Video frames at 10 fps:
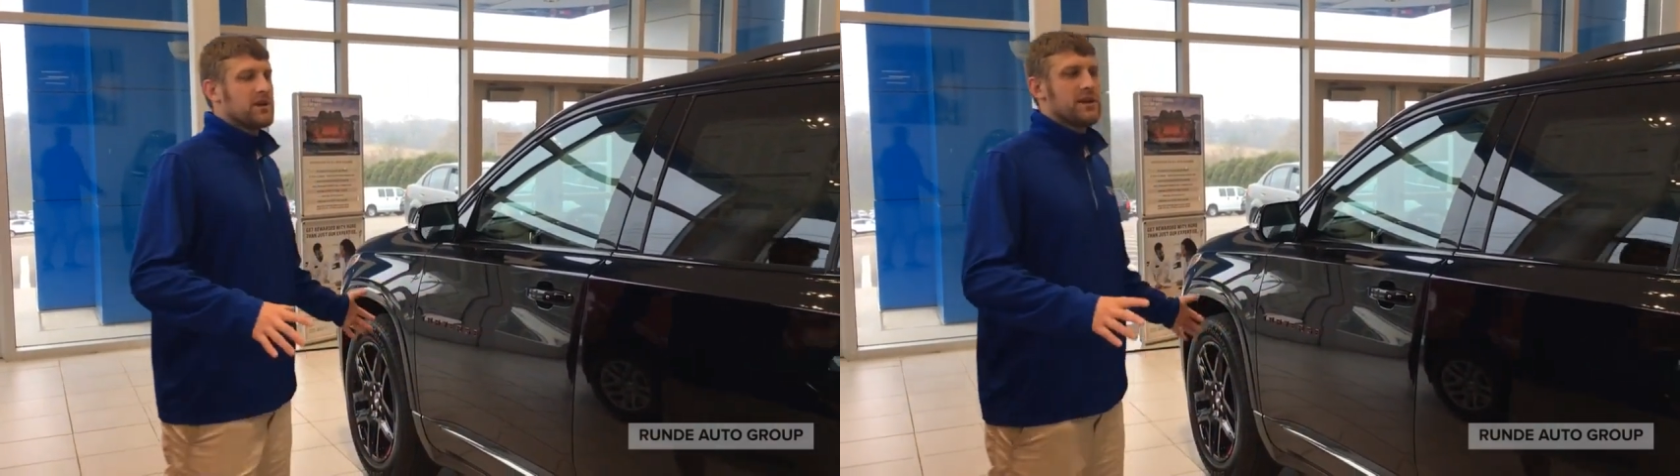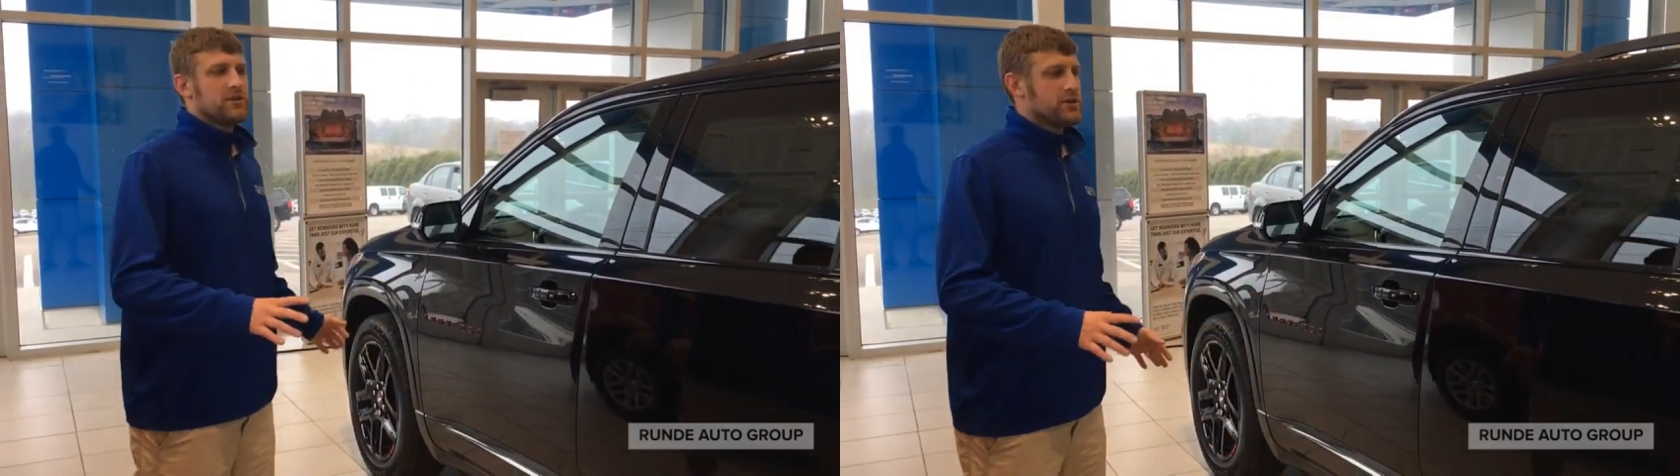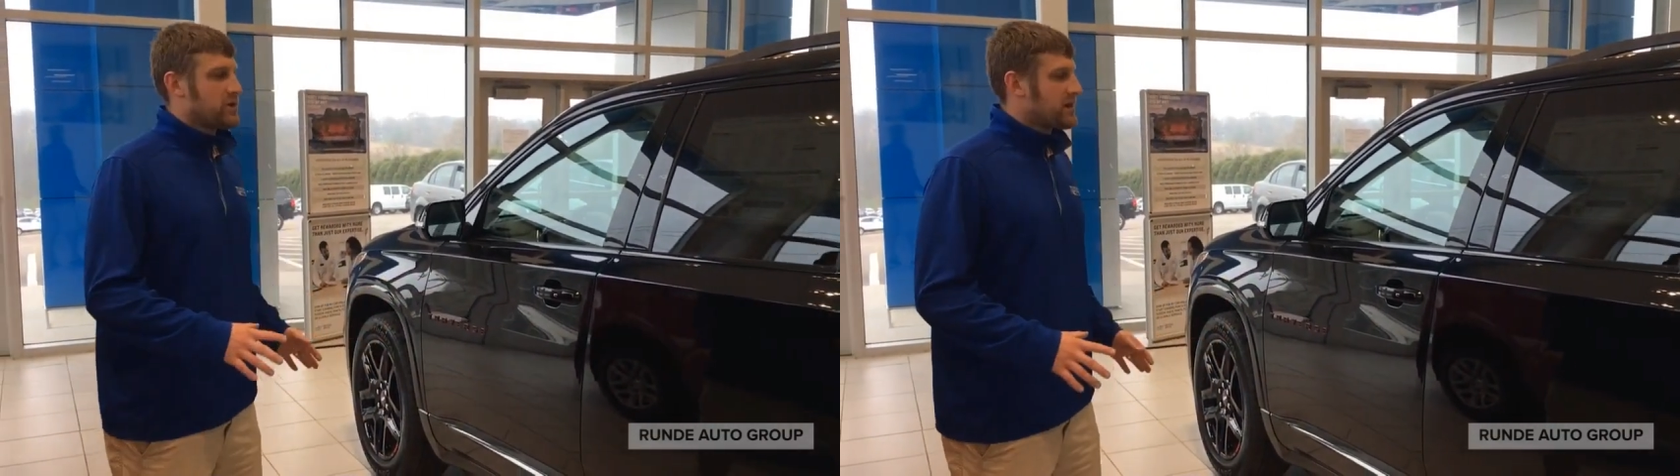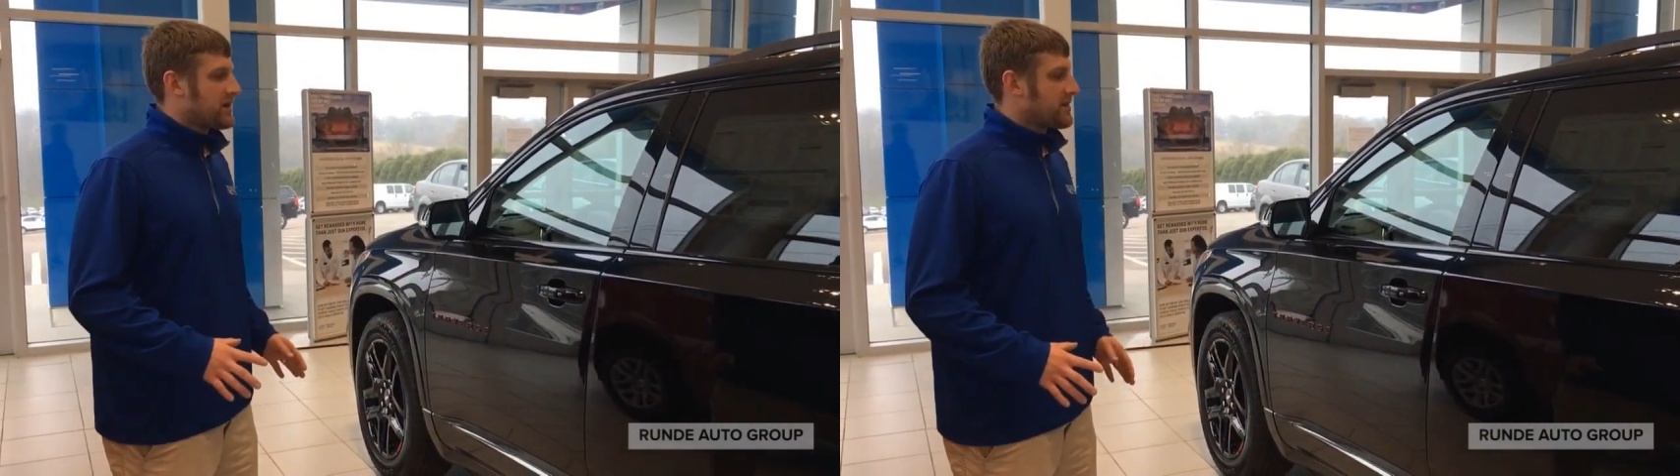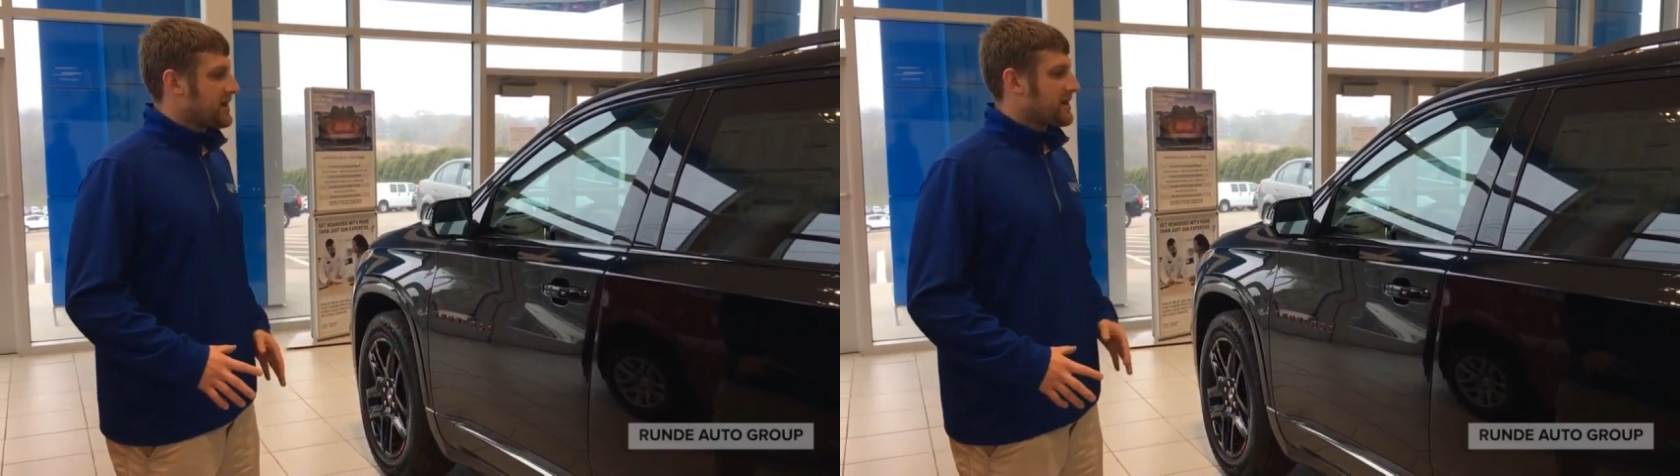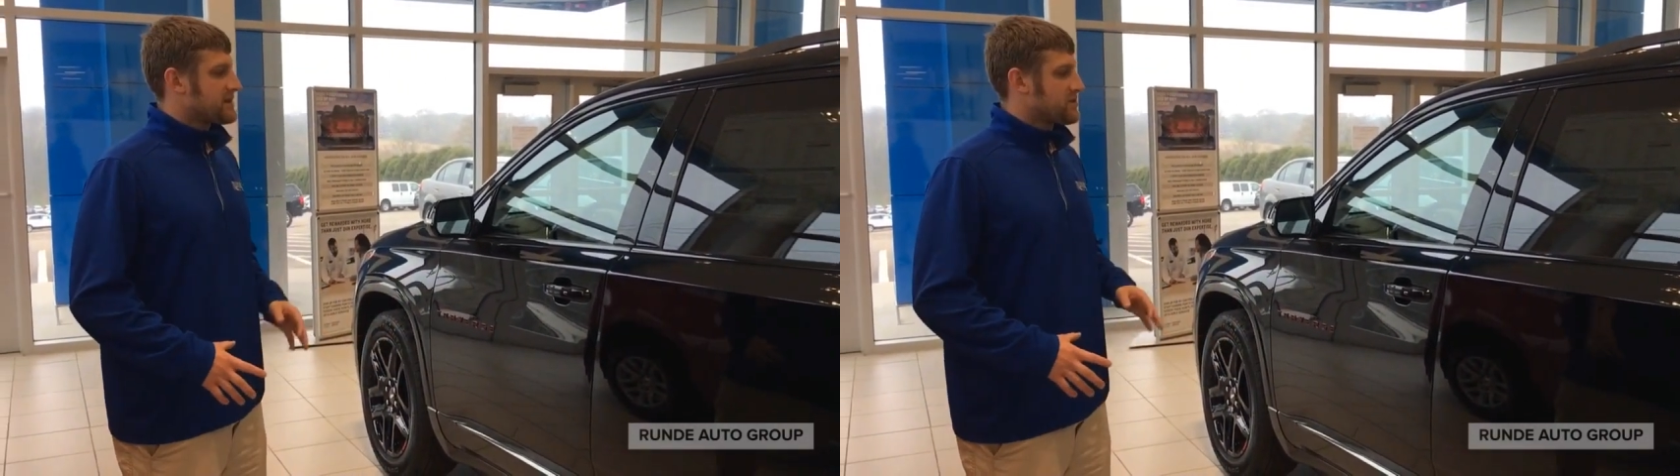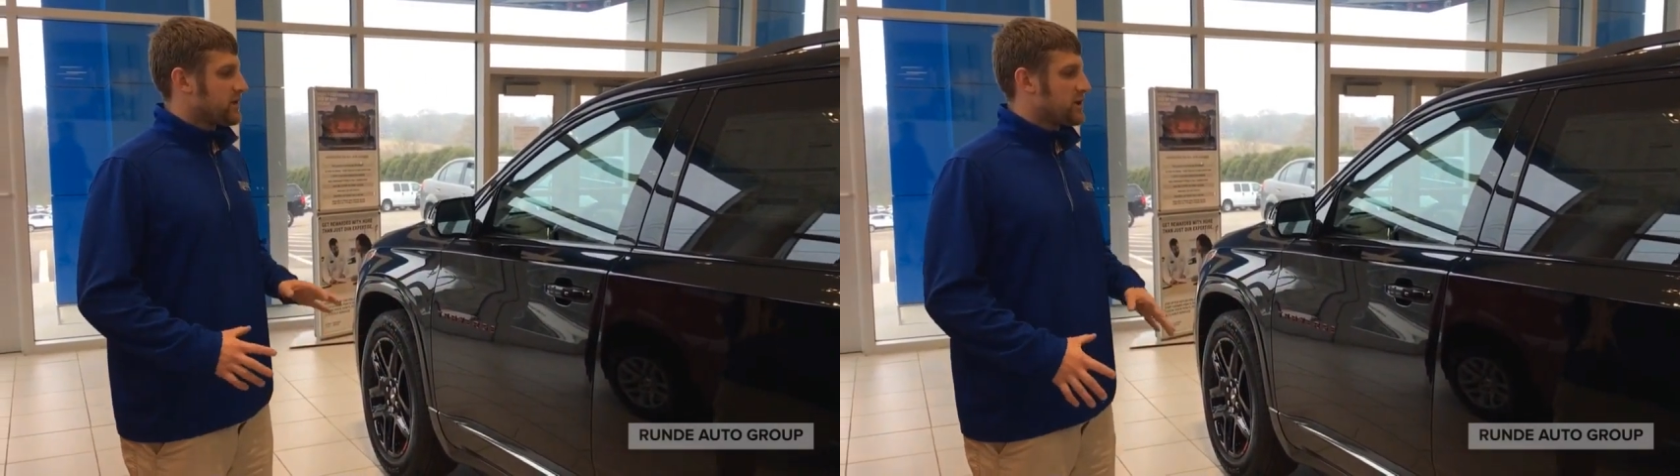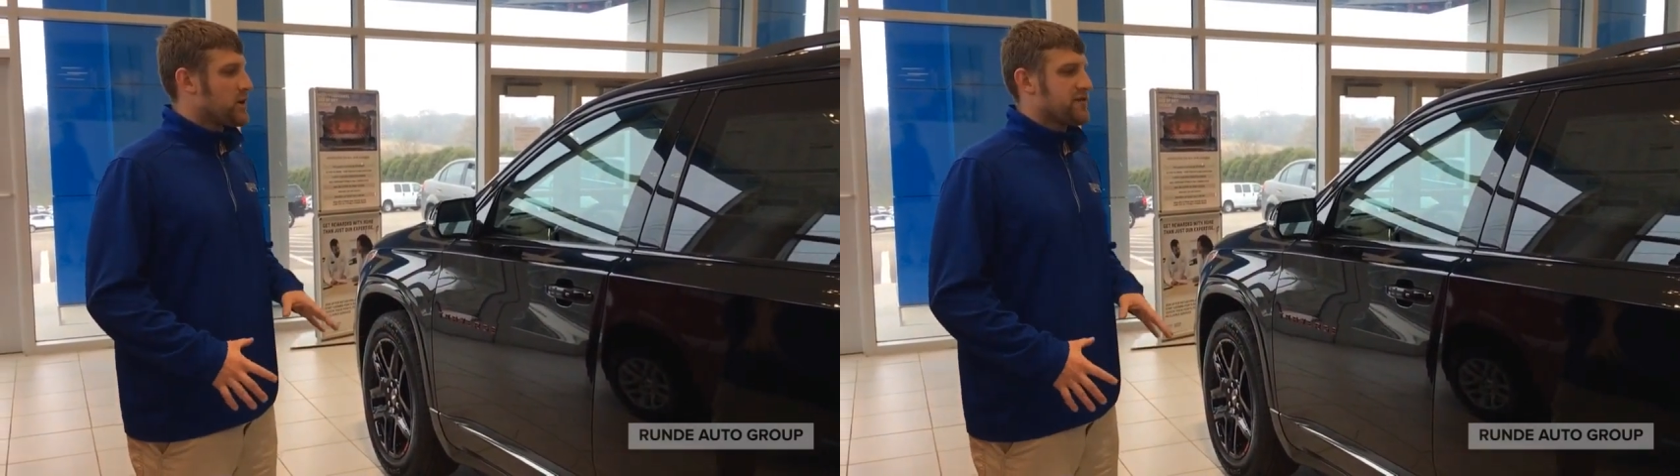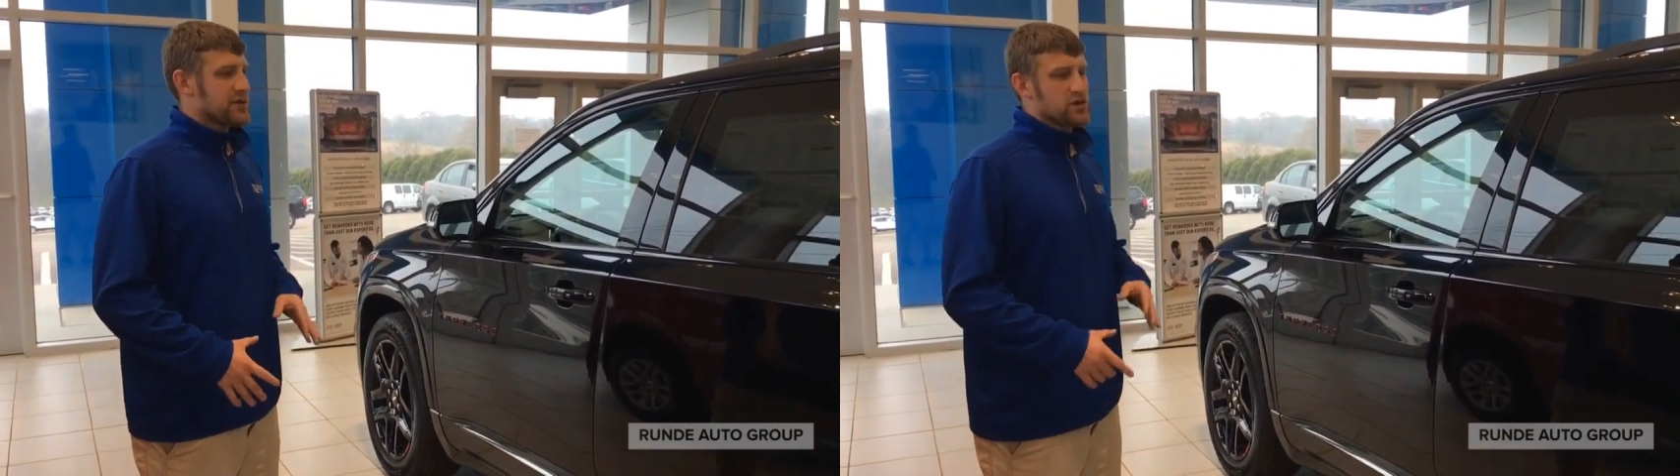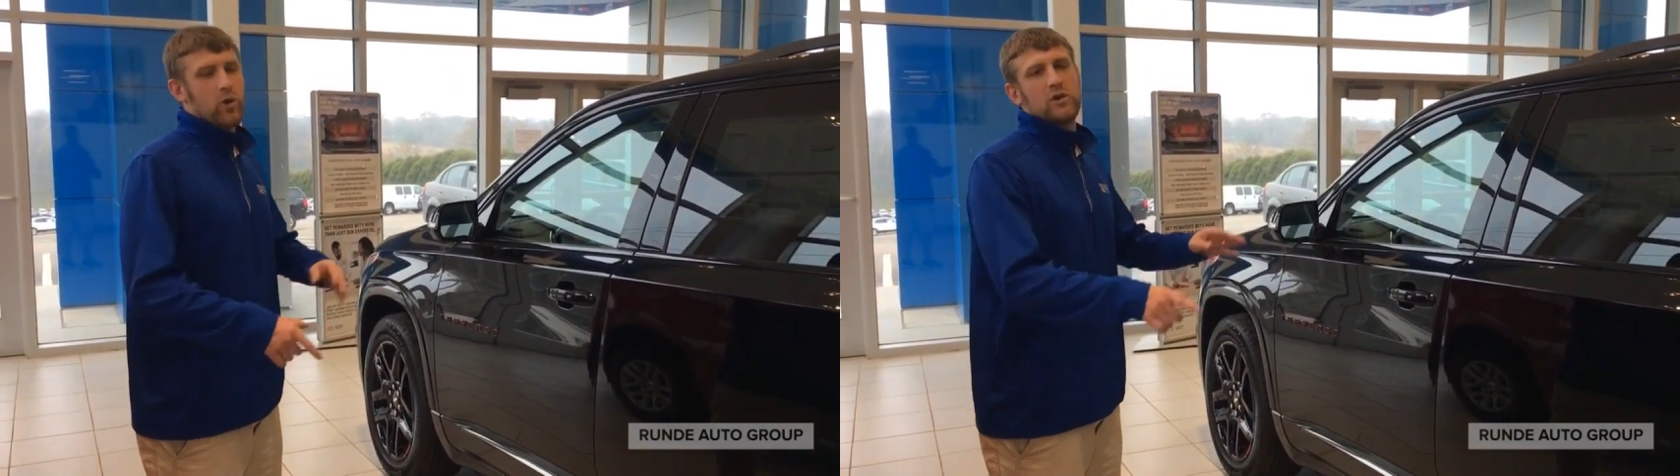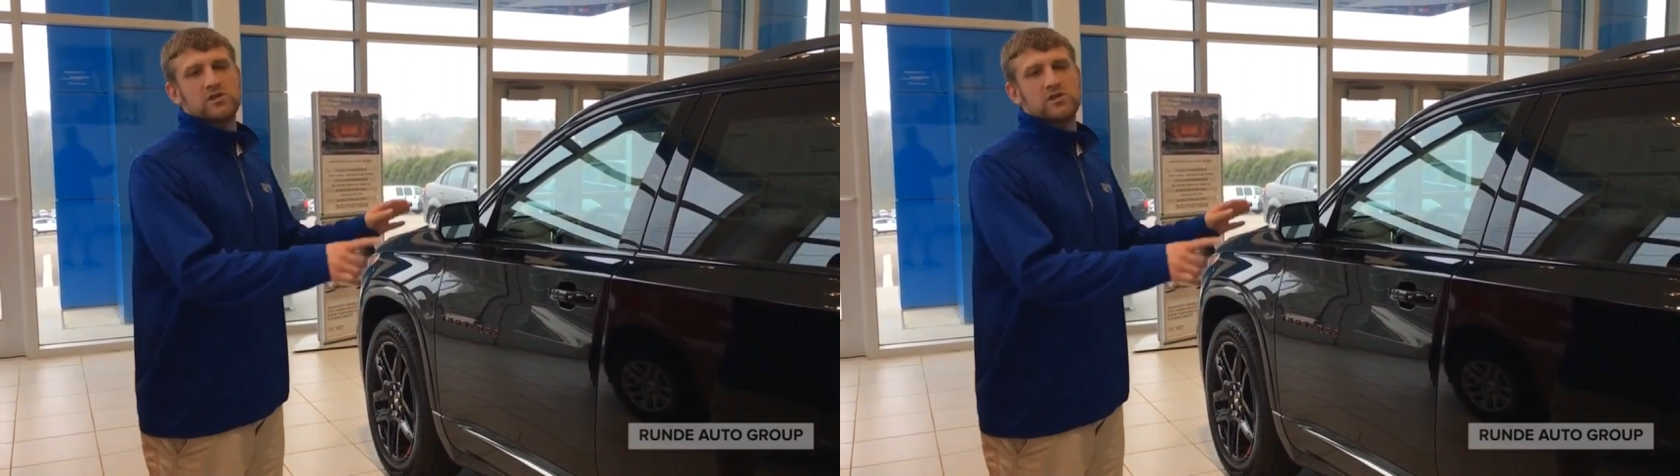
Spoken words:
in or doing anything because only you have control.